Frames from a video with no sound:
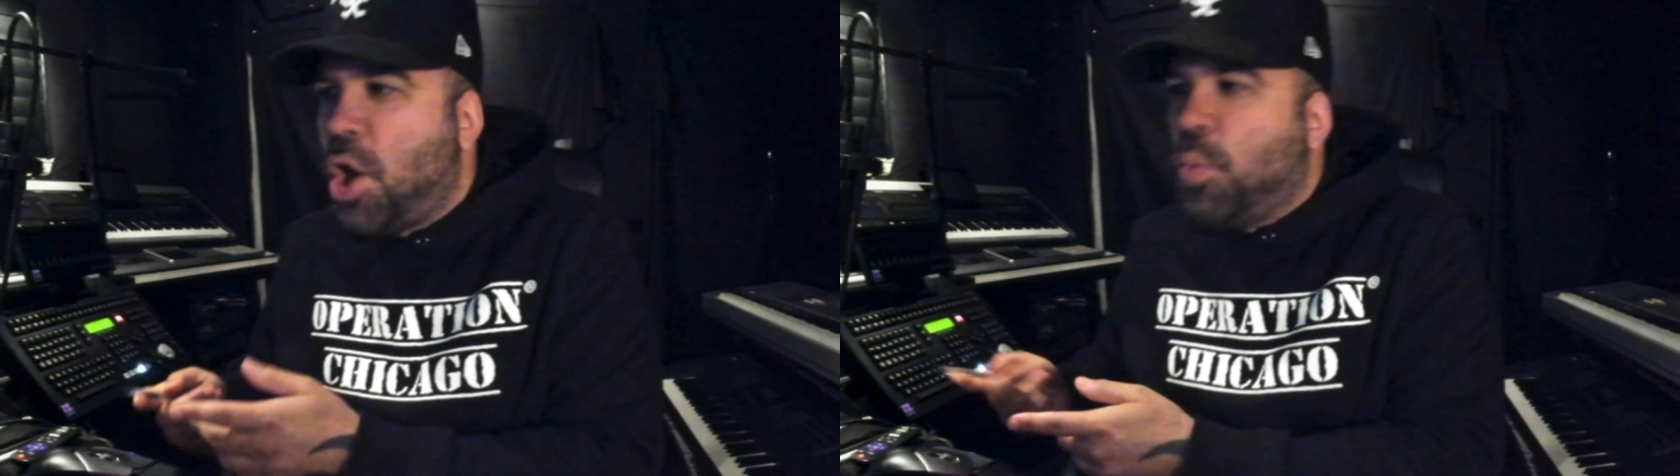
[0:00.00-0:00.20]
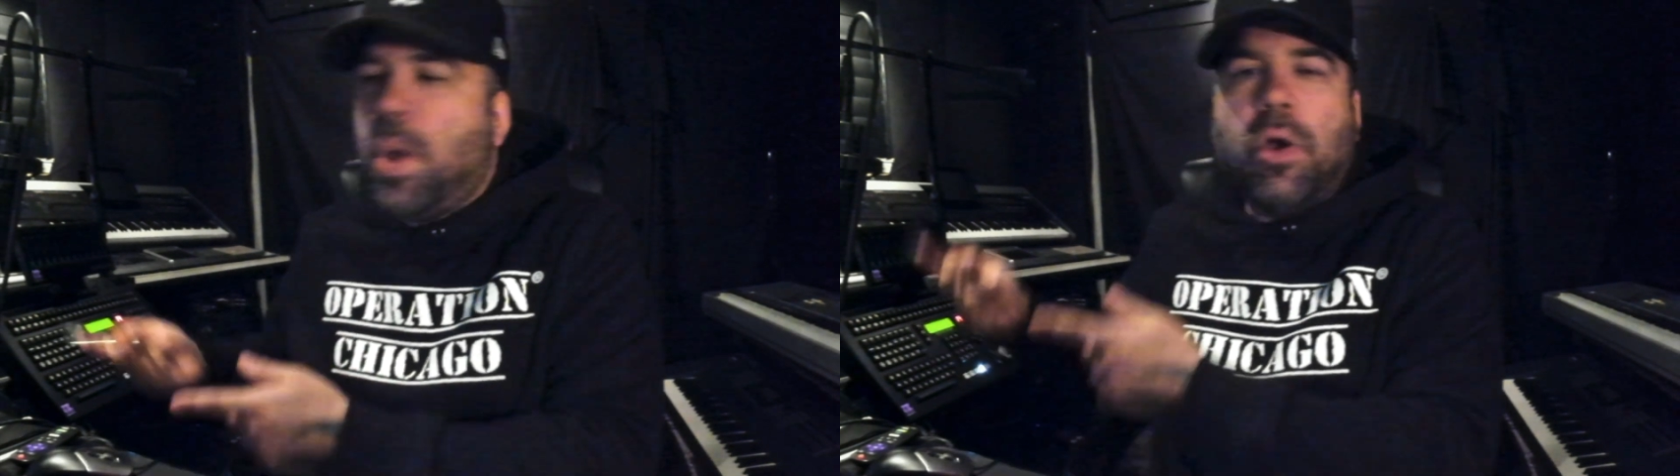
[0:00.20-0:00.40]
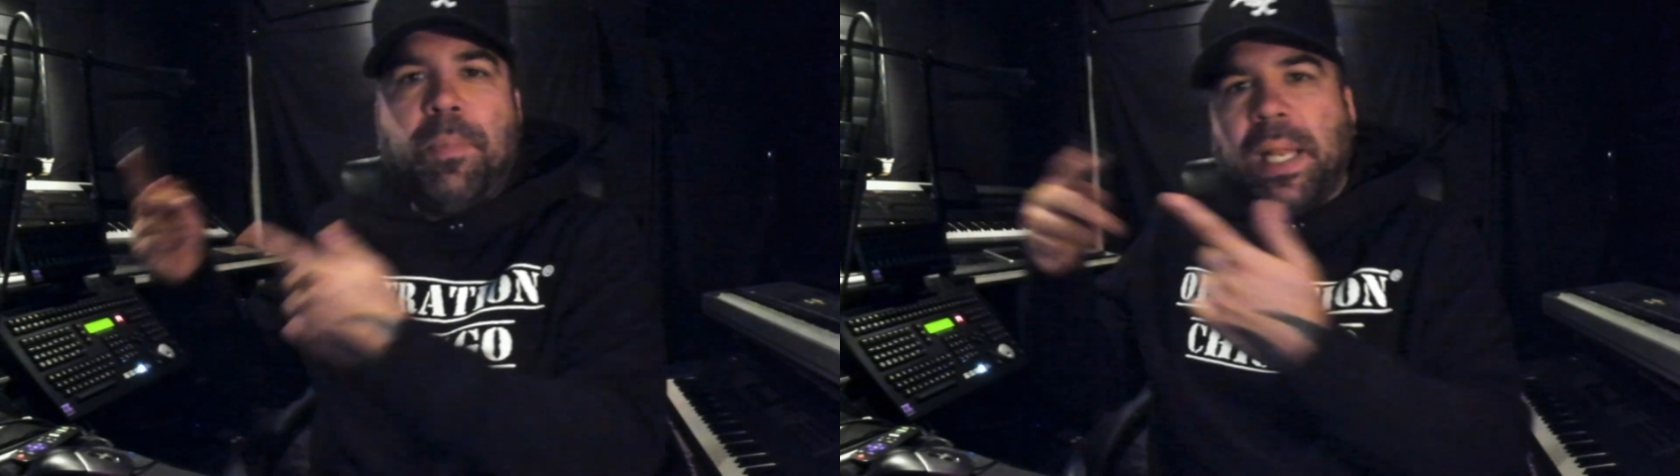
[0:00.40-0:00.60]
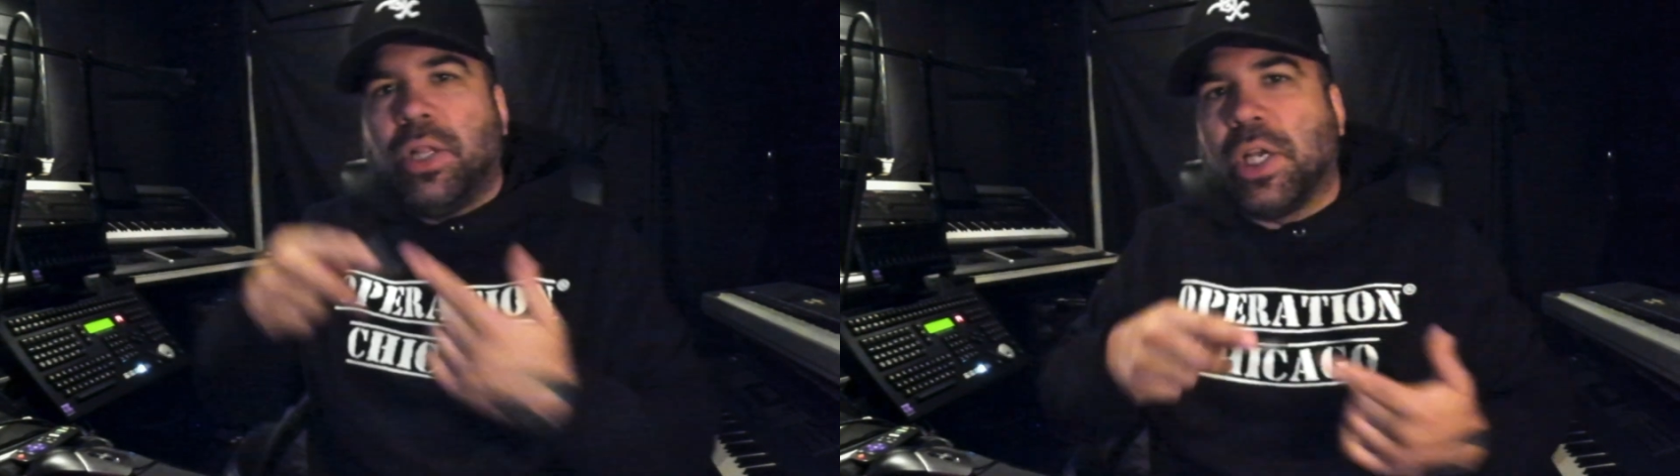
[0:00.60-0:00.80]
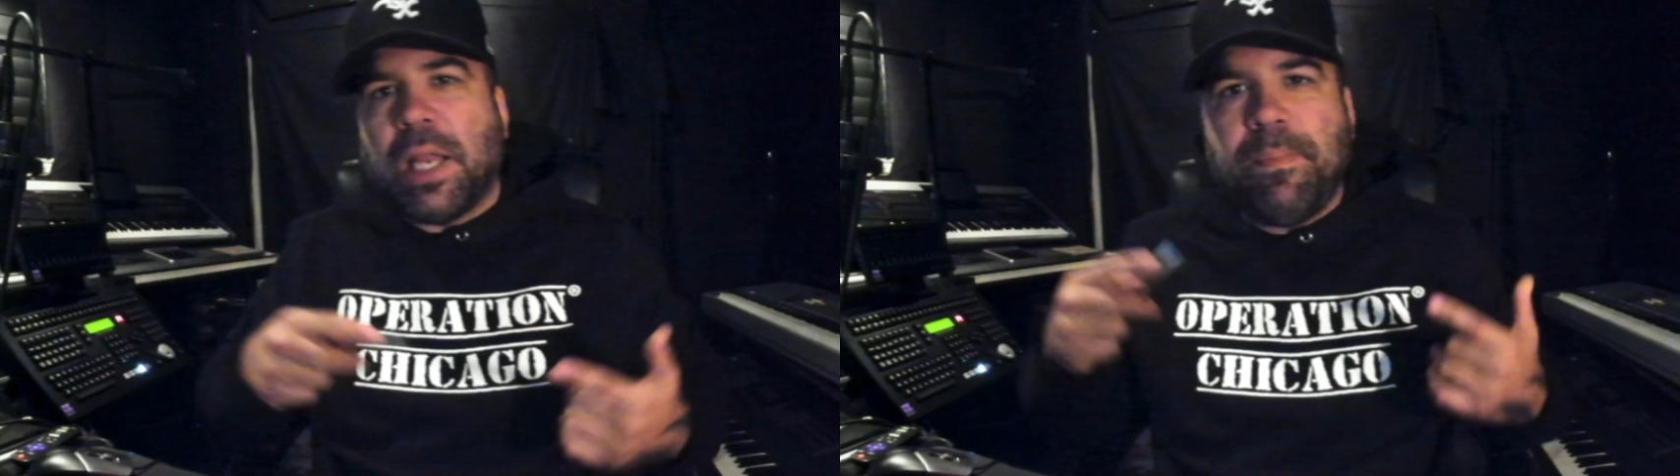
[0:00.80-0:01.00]
we would be
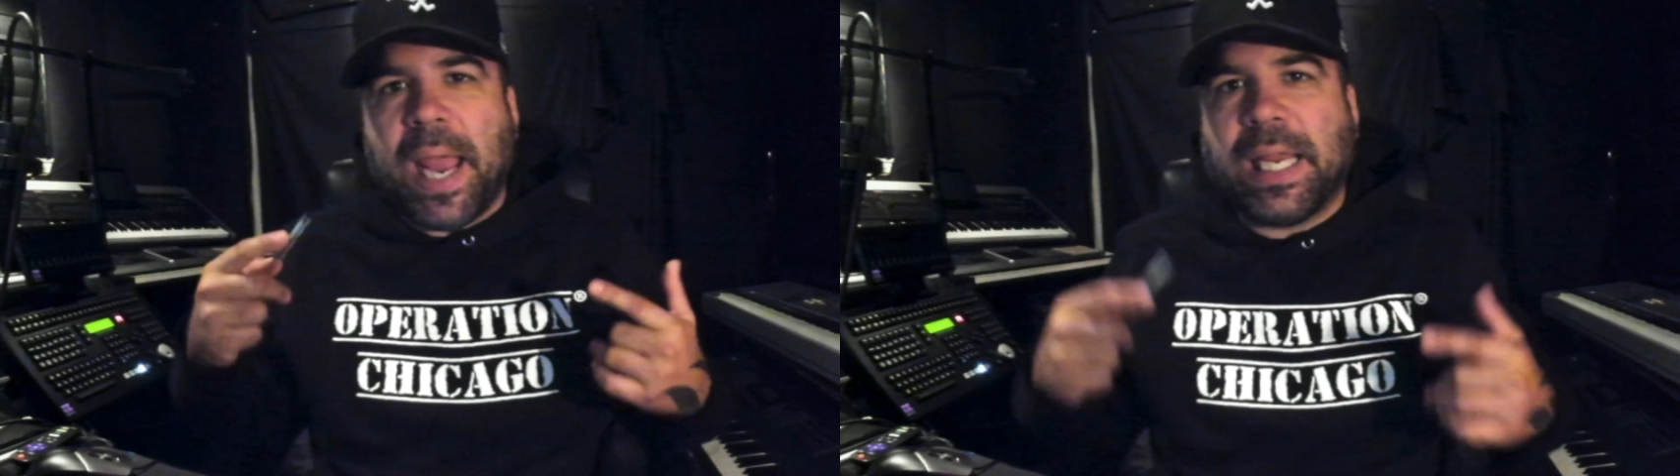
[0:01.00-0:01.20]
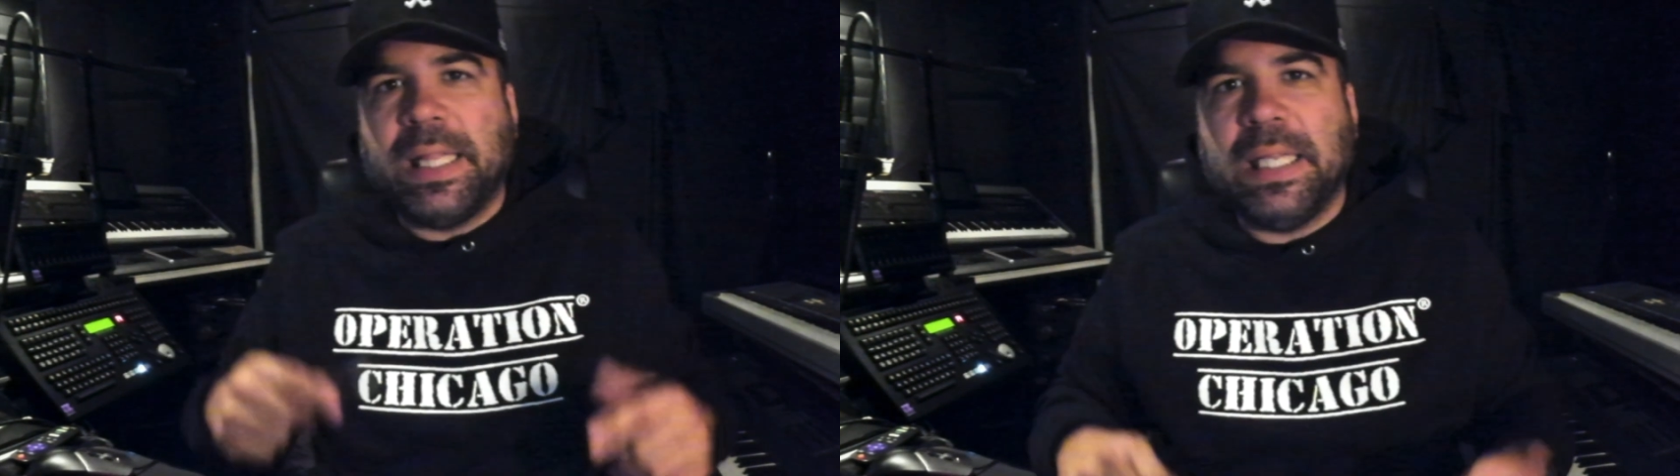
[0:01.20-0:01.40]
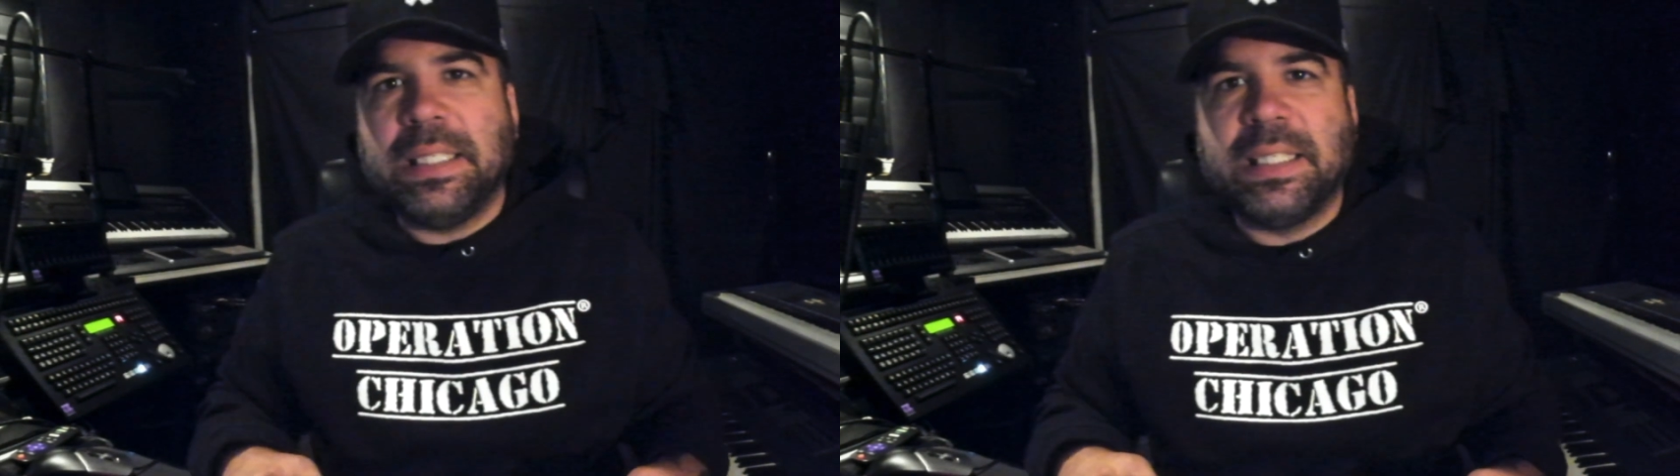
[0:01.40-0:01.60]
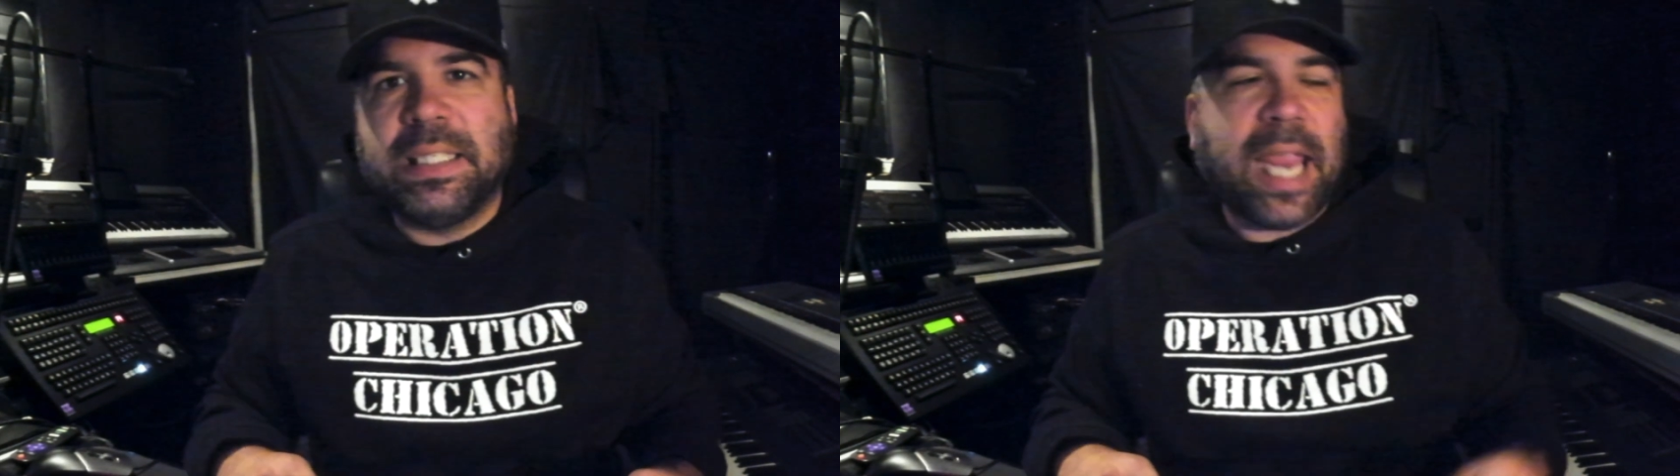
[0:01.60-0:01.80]
looking back at this and saying,